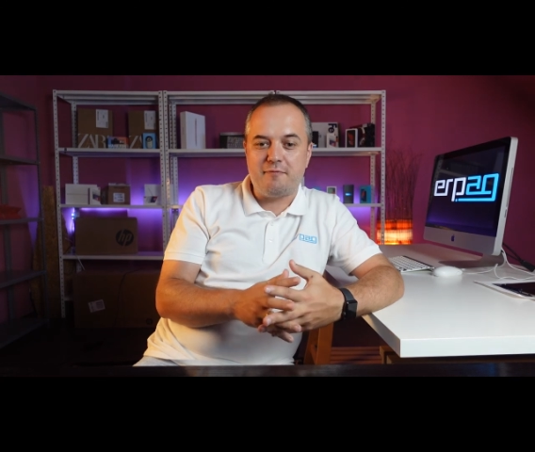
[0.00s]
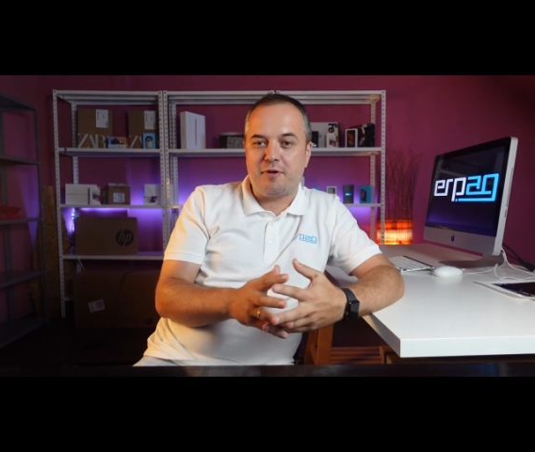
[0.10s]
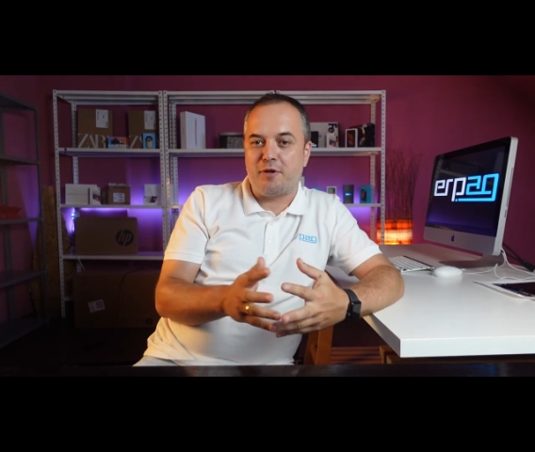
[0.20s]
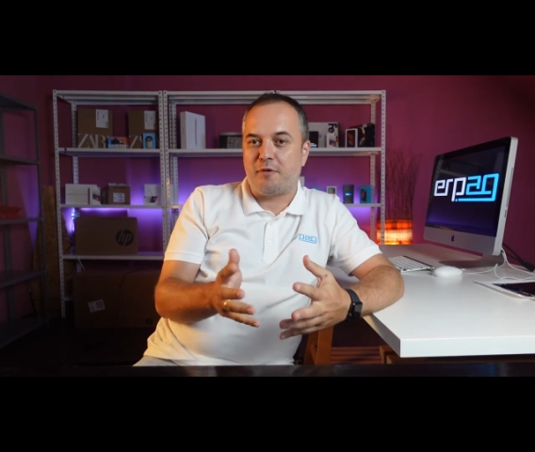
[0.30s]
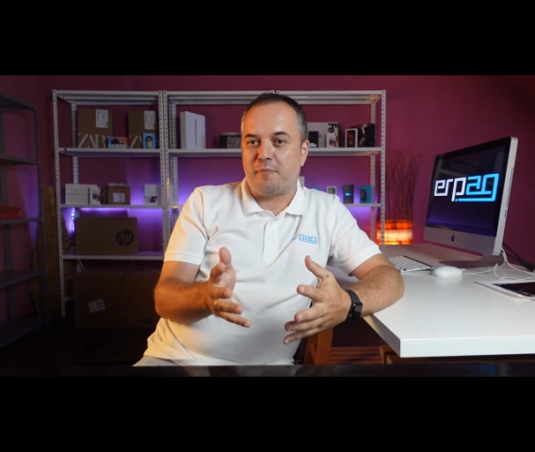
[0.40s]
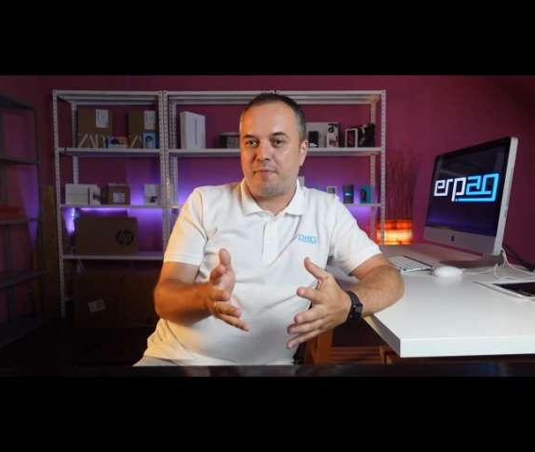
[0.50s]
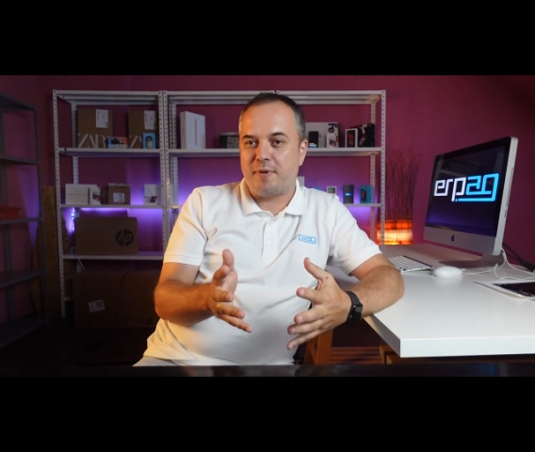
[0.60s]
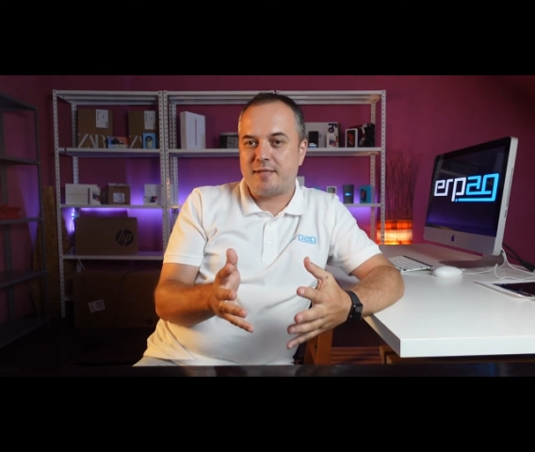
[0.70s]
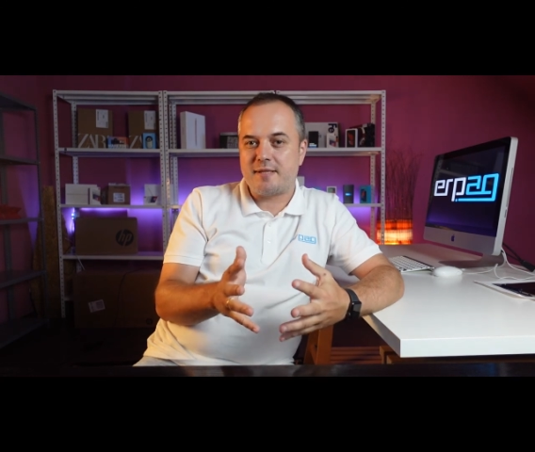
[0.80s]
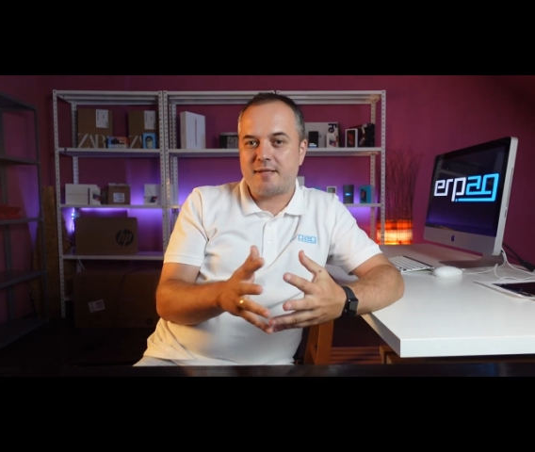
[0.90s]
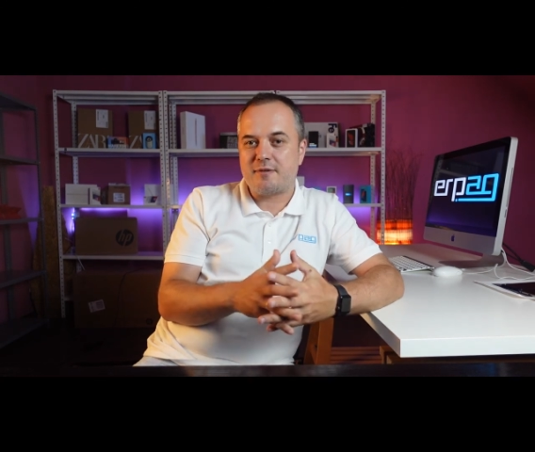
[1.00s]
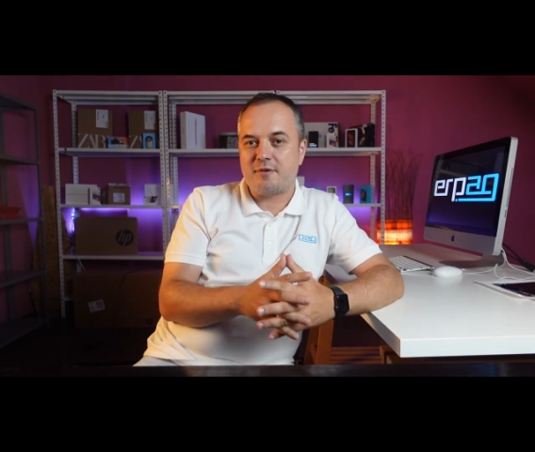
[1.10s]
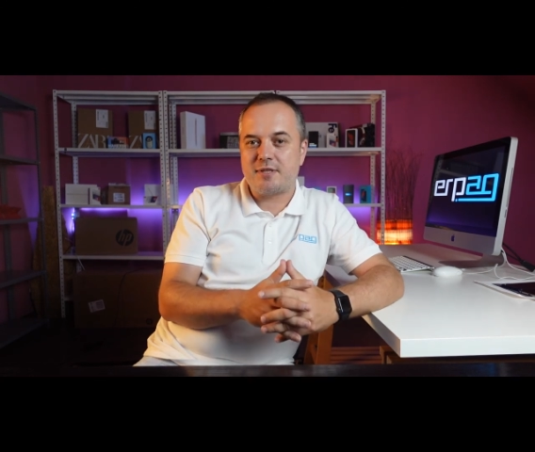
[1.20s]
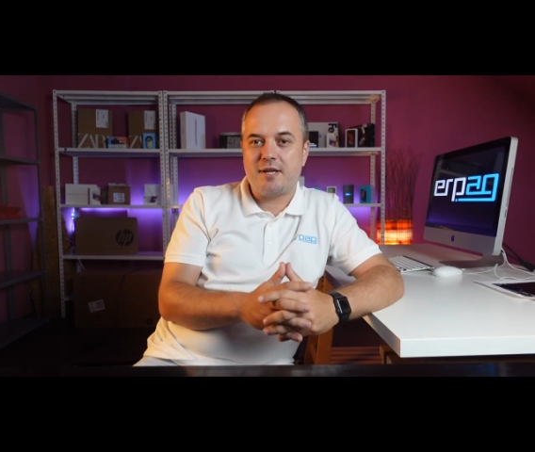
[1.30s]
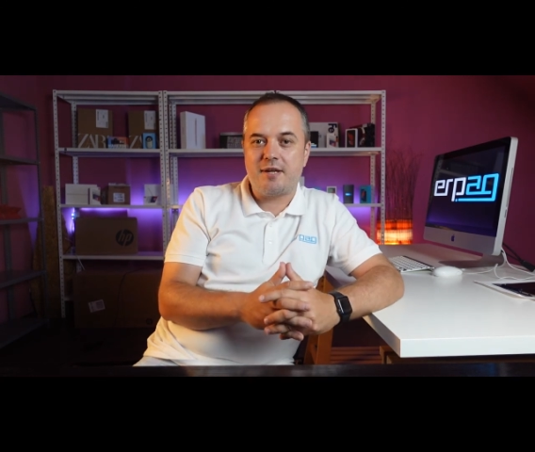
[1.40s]
with your business
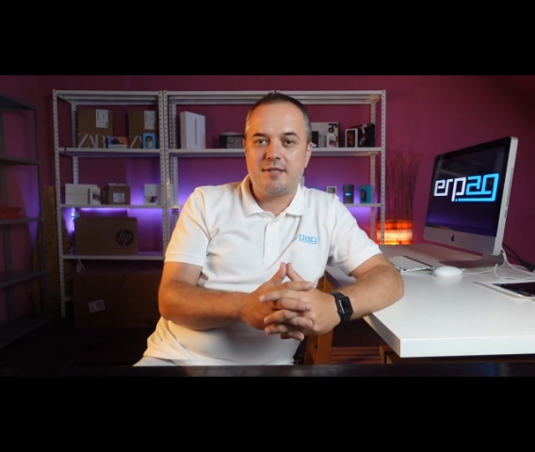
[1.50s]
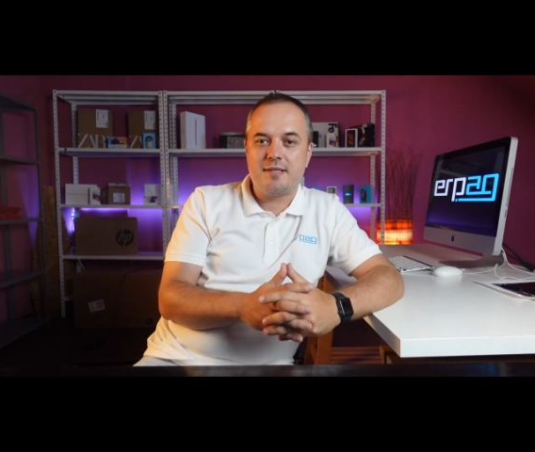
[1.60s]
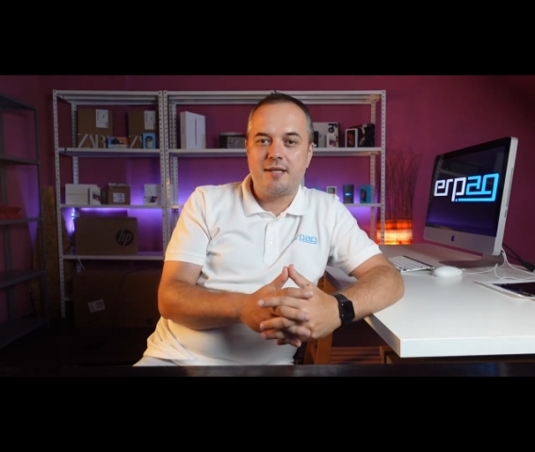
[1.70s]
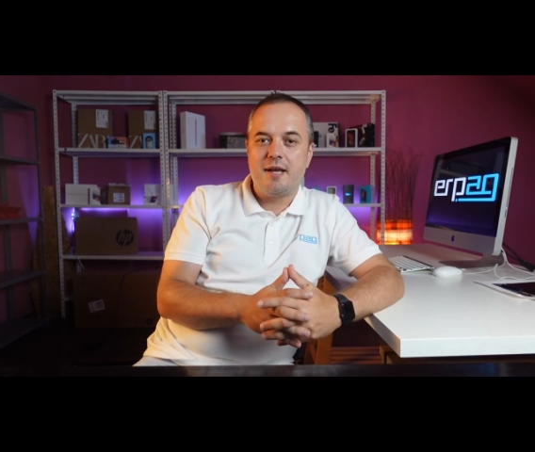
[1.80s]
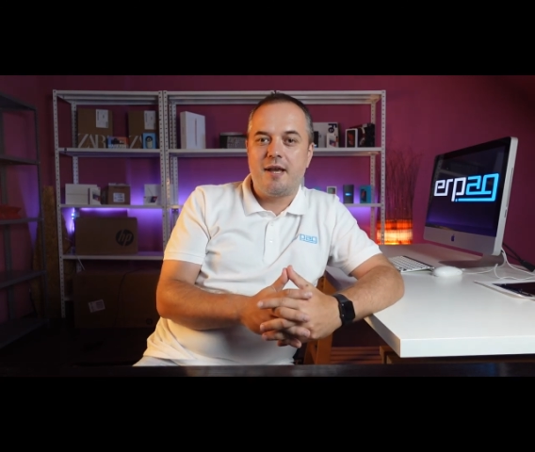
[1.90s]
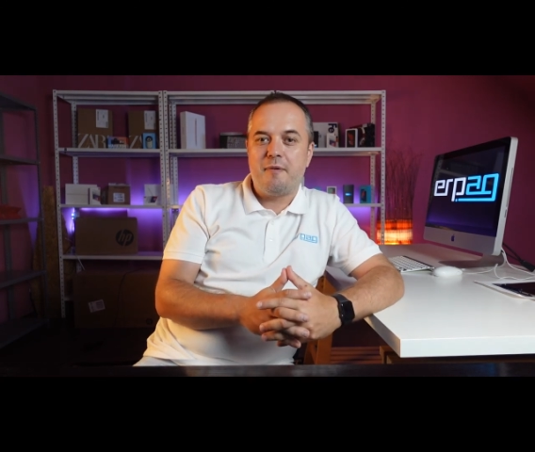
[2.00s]
associates.